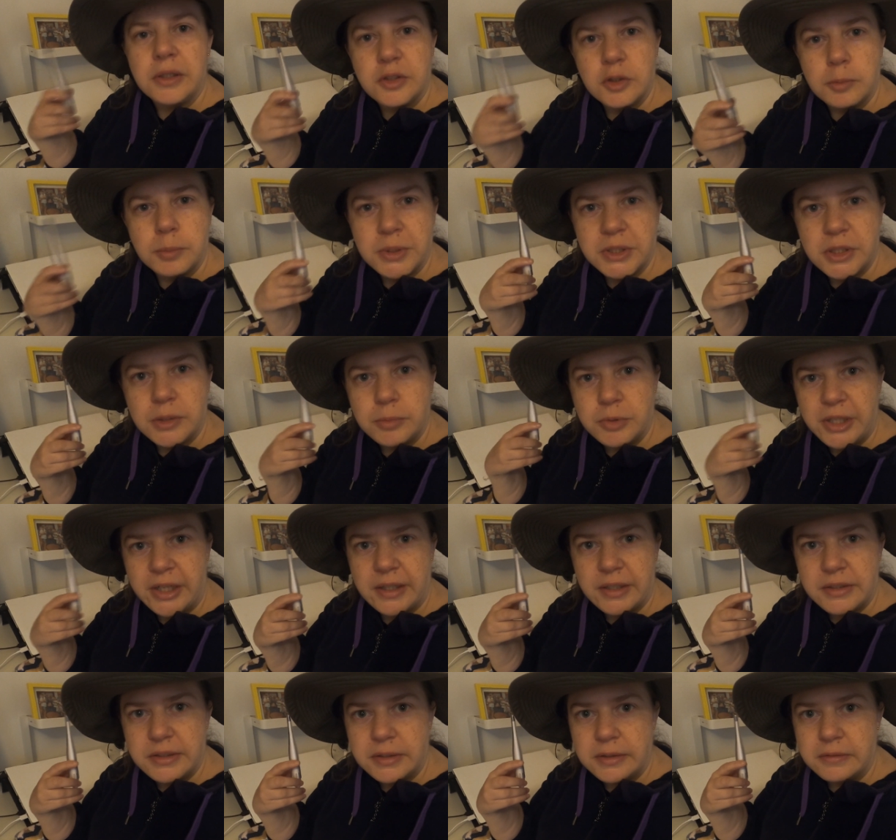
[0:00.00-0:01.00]
little bit
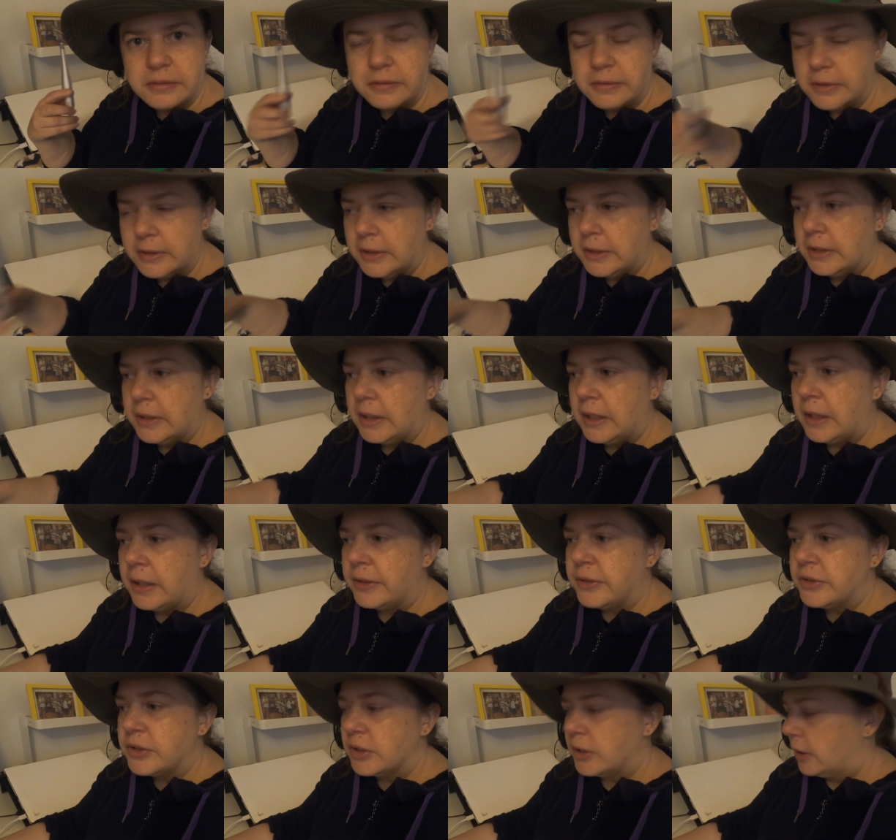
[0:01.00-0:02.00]
objective
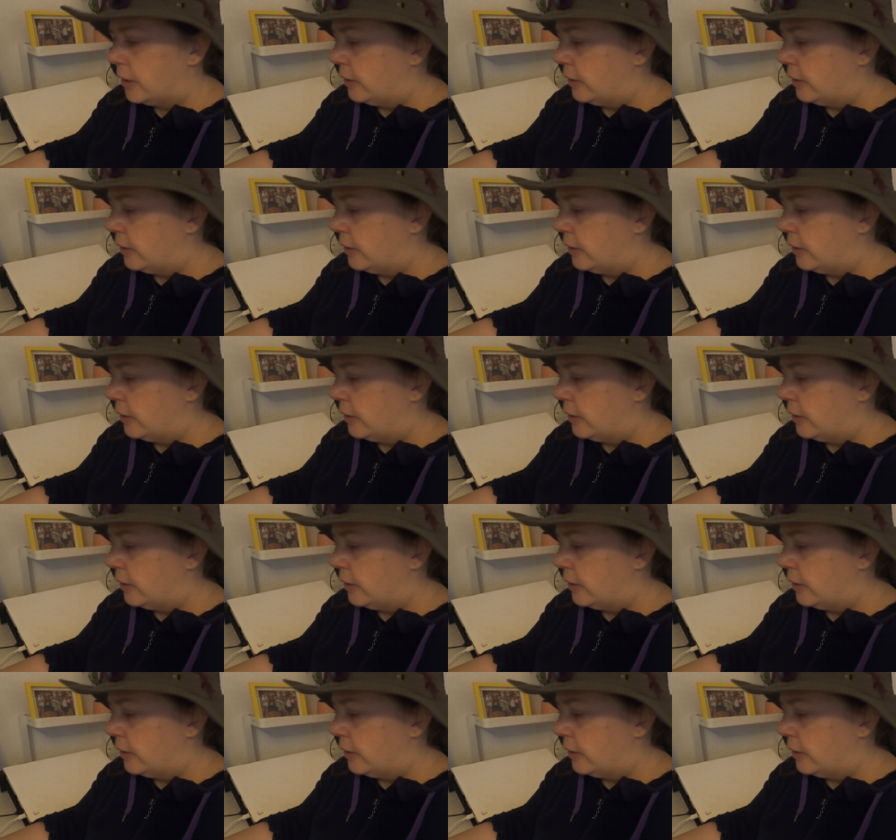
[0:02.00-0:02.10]
and